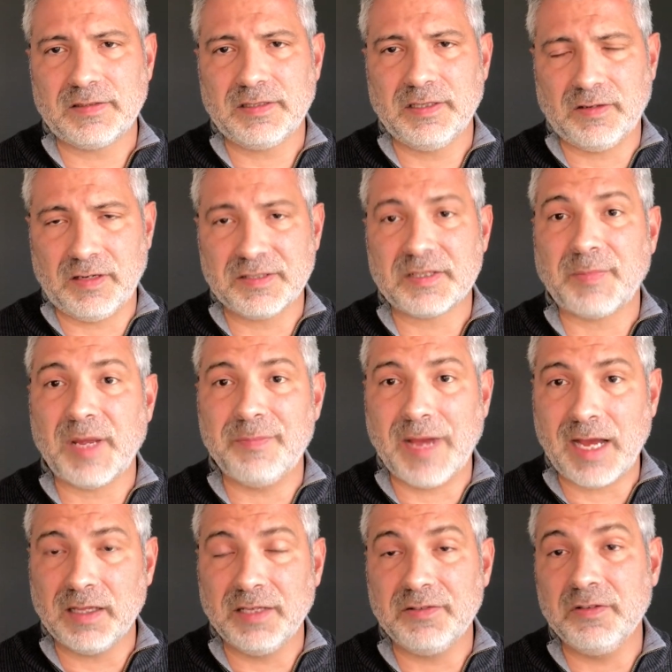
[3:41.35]
onto my
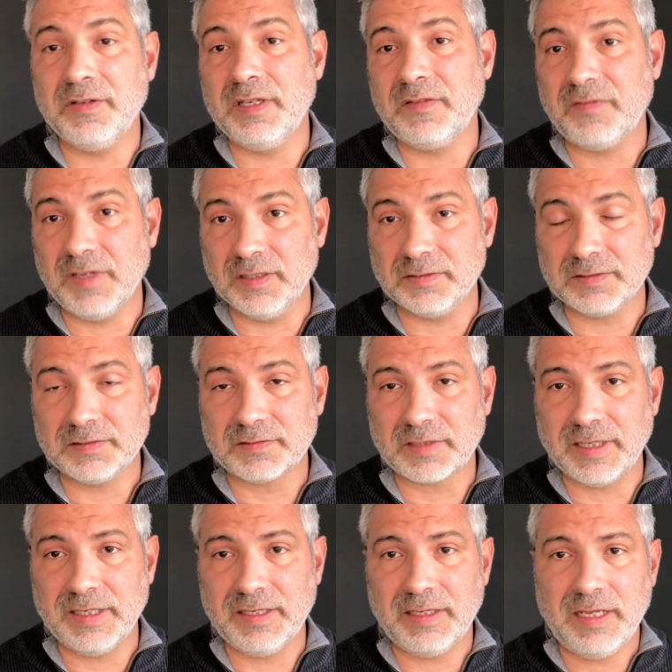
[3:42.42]
ballot unique field,
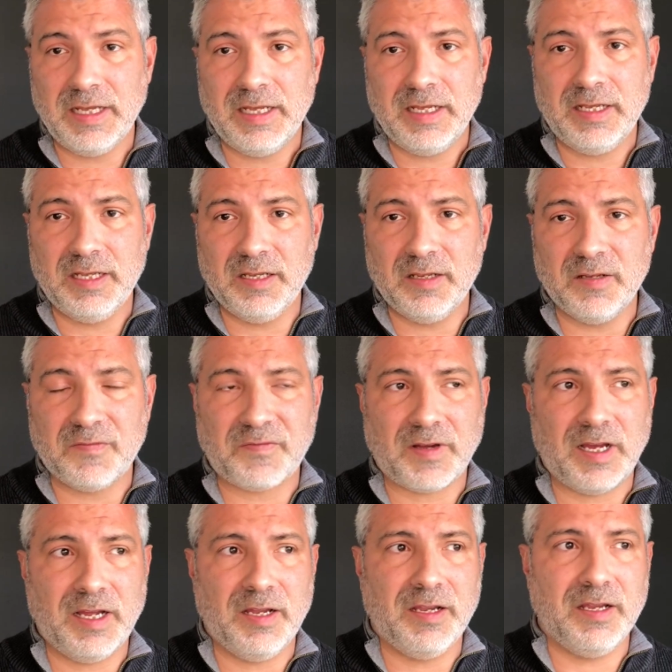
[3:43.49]
right?
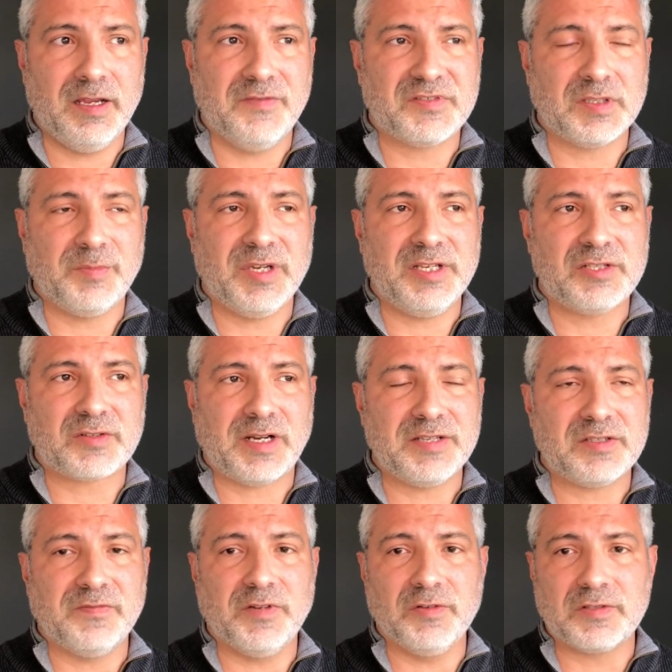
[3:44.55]
If somebody
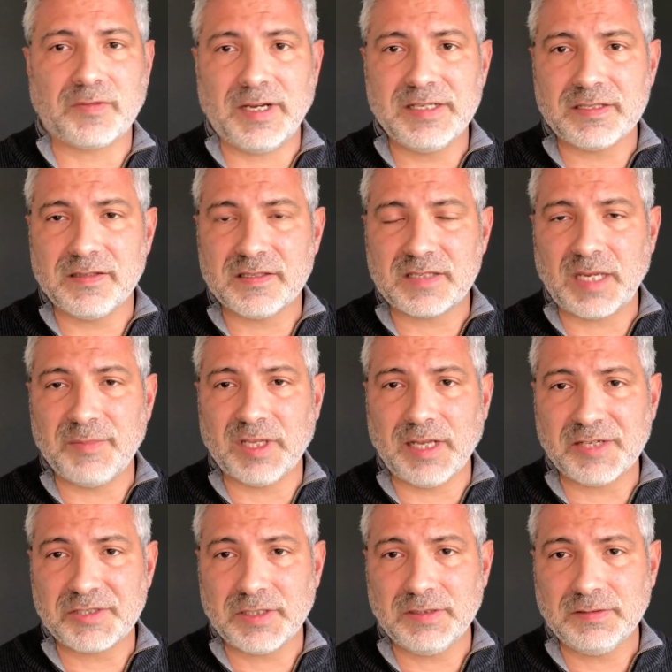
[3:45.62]
tries to vote twice in the same
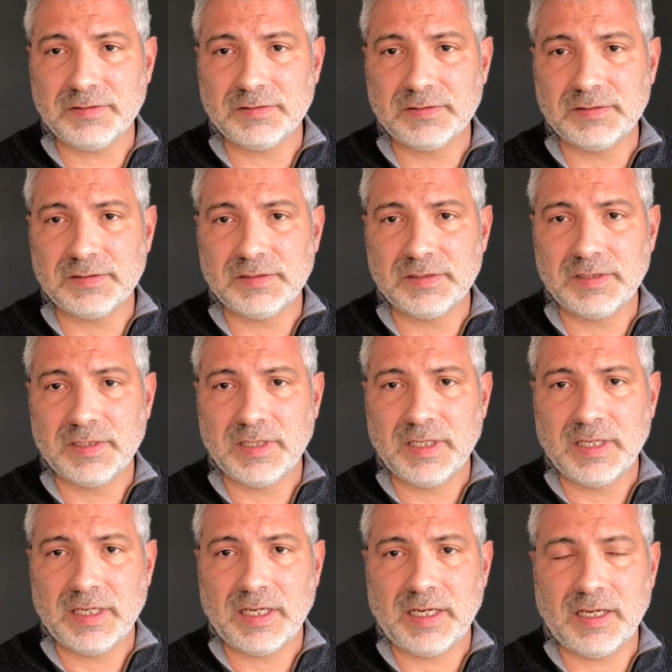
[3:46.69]
election,
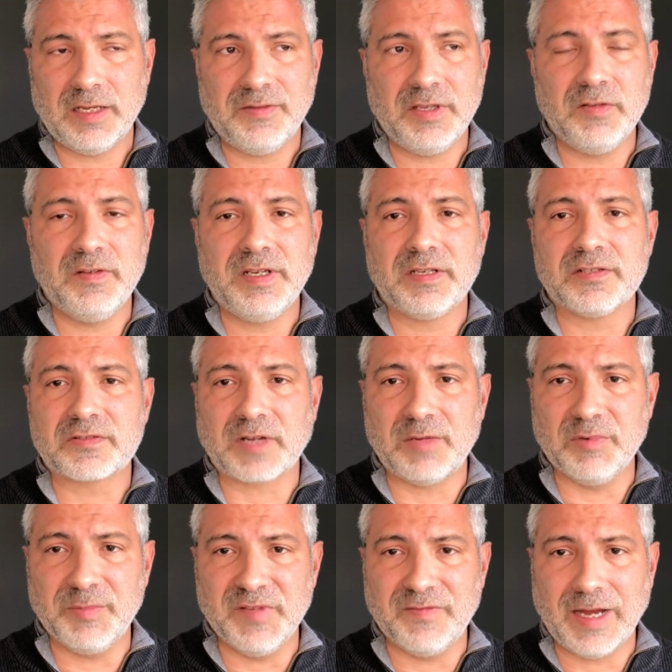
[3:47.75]
the unique
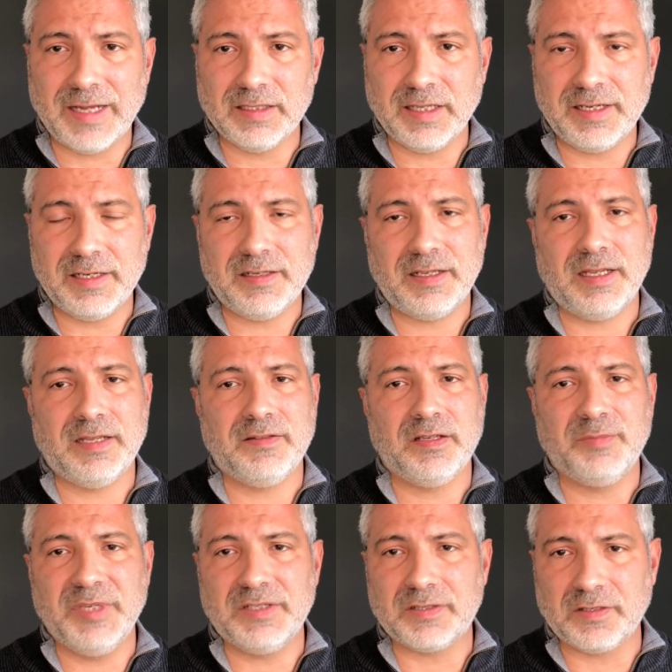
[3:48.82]
constraint will be violated and
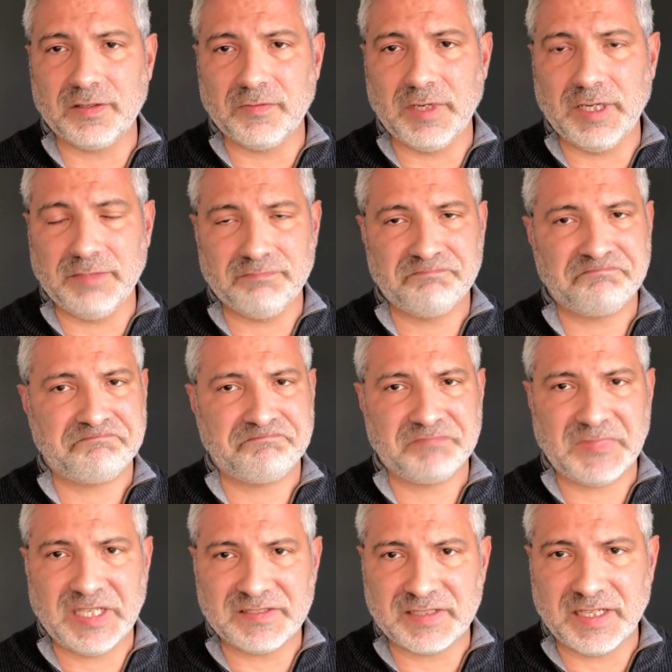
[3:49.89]
they'll be turned away.
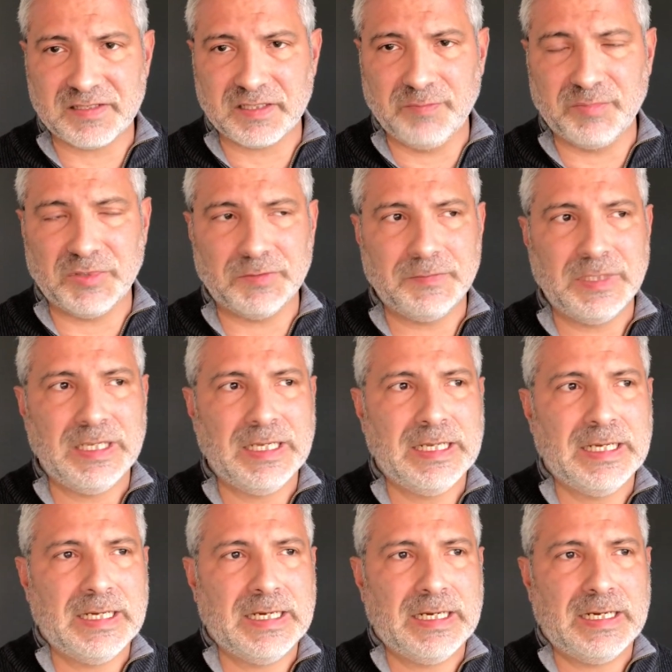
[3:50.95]
That's that simple.
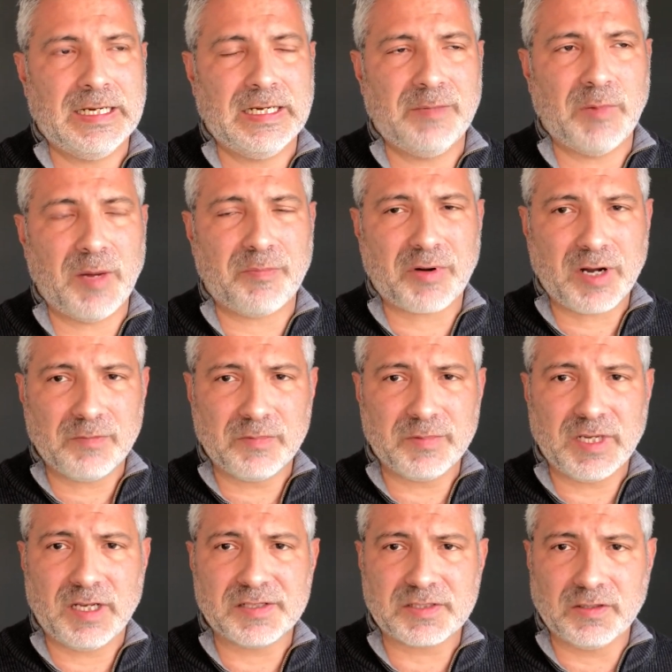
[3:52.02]

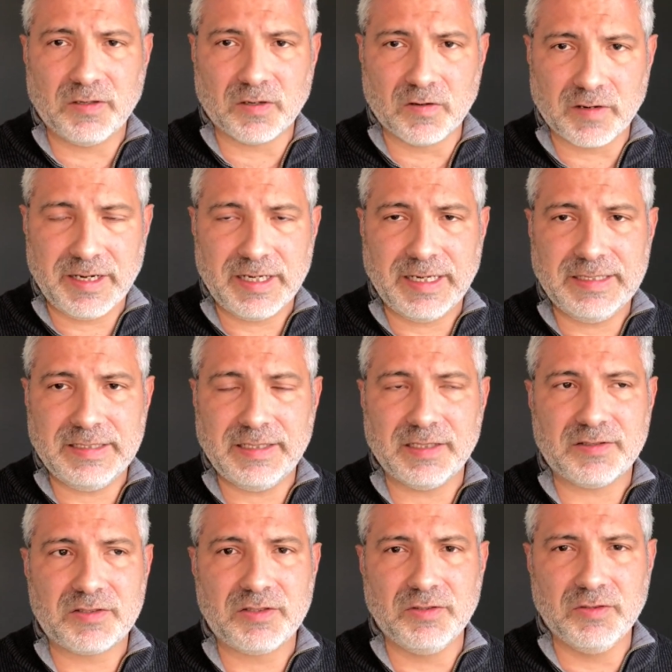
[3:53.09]
Probably also a great
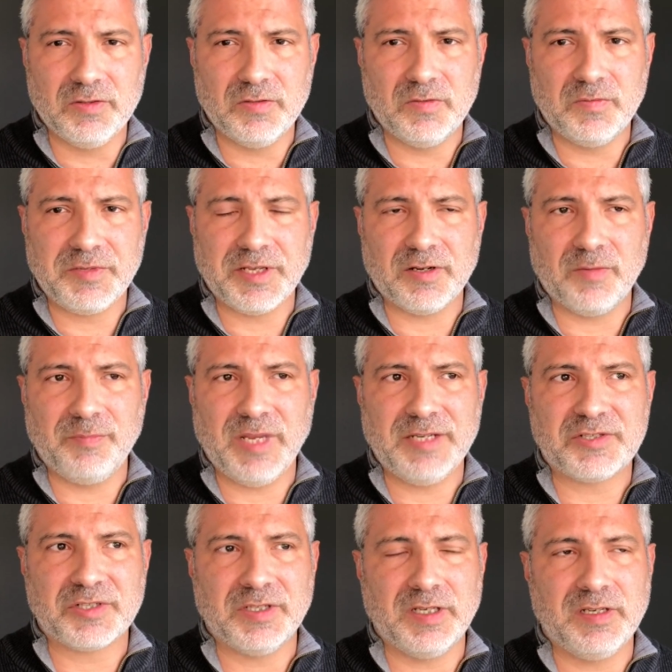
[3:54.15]
idea to
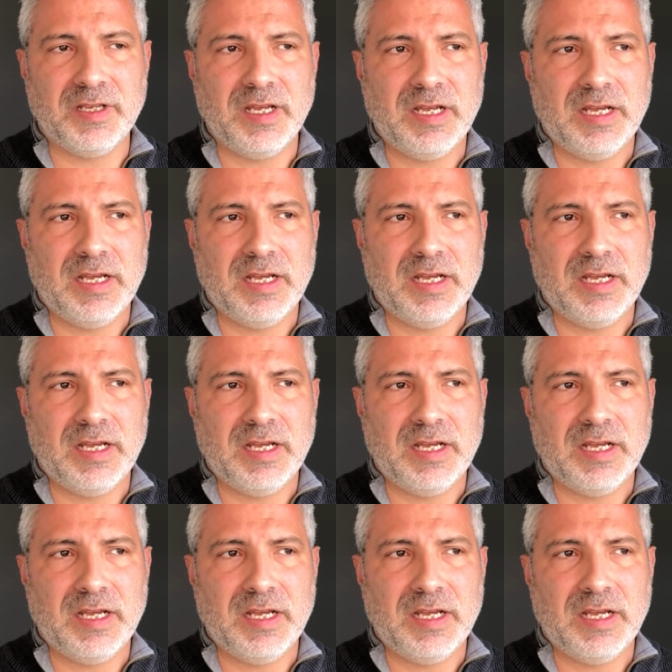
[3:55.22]
mention